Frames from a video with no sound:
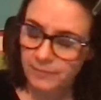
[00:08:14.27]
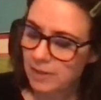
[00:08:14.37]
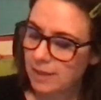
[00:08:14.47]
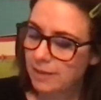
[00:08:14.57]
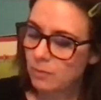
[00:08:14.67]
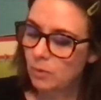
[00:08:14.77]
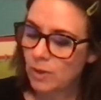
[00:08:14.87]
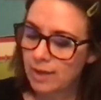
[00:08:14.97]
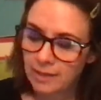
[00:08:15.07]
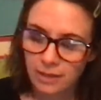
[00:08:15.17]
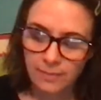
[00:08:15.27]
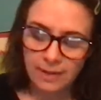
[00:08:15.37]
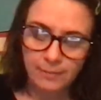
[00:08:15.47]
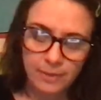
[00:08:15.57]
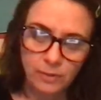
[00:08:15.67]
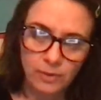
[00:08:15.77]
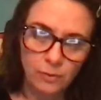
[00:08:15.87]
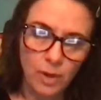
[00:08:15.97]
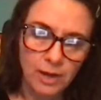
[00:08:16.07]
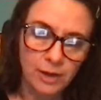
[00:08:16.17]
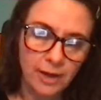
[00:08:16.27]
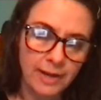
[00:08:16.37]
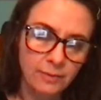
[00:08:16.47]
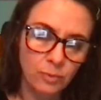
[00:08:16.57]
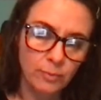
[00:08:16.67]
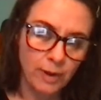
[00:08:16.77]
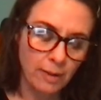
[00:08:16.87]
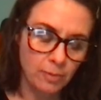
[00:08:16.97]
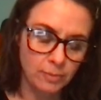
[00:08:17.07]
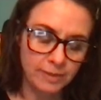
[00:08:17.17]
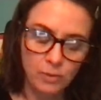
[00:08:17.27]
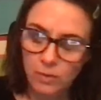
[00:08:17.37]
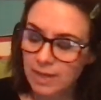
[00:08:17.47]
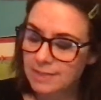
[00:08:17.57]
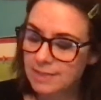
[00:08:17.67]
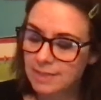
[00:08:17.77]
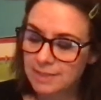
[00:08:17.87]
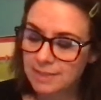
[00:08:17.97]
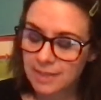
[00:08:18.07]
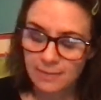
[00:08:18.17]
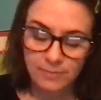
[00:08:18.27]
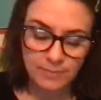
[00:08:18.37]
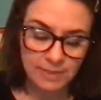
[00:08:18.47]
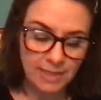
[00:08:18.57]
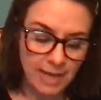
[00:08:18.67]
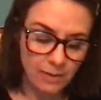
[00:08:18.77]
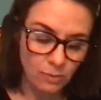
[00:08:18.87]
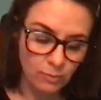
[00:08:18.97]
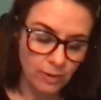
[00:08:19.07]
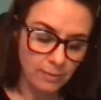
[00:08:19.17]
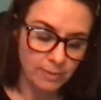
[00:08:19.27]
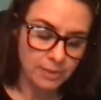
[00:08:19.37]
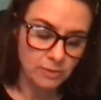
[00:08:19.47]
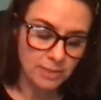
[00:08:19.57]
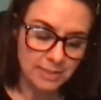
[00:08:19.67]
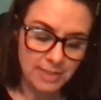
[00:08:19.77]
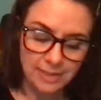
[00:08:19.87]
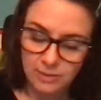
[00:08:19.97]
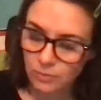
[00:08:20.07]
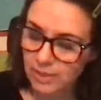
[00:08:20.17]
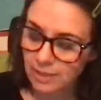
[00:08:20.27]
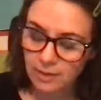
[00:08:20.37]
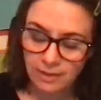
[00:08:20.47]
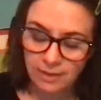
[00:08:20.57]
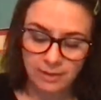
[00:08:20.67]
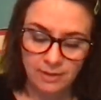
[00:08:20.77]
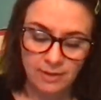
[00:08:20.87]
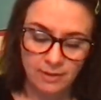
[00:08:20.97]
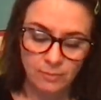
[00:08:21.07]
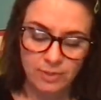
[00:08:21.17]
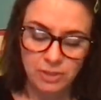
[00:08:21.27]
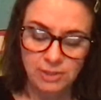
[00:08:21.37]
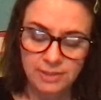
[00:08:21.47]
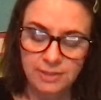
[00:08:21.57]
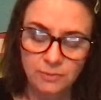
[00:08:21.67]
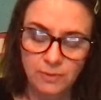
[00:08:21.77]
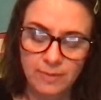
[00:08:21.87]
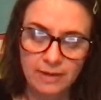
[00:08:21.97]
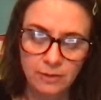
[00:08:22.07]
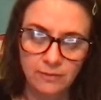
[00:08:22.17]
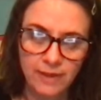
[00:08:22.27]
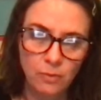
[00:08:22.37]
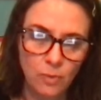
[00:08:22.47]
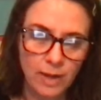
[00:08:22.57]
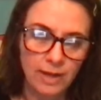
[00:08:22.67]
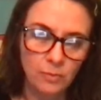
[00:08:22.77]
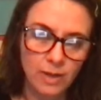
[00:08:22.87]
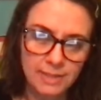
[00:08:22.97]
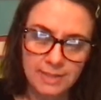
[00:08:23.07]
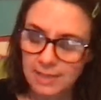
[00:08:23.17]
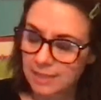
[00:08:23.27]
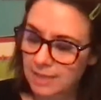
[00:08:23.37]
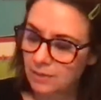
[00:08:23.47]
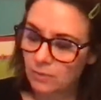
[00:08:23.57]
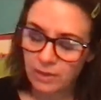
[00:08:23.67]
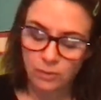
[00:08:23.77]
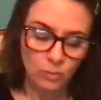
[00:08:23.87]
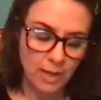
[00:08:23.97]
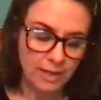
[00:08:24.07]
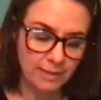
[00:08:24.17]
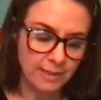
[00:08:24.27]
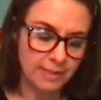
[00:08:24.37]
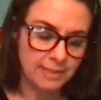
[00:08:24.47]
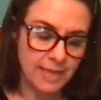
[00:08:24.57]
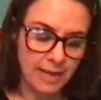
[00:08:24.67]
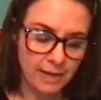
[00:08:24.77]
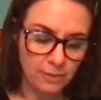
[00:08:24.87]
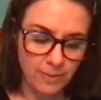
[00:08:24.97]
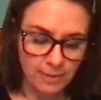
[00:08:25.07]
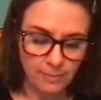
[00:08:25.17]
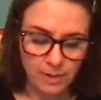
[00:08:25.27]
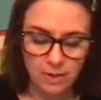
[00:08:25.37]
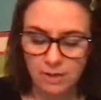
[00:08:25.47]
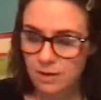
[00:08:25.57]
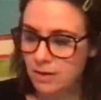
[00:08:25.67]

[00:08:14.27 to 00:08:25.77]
Okay, we're wetting our paper with water, and we probably won't get to this step today. We'll probably do this next week. But just as a reminder of that wet on wet technique, we are wetting the entire paper.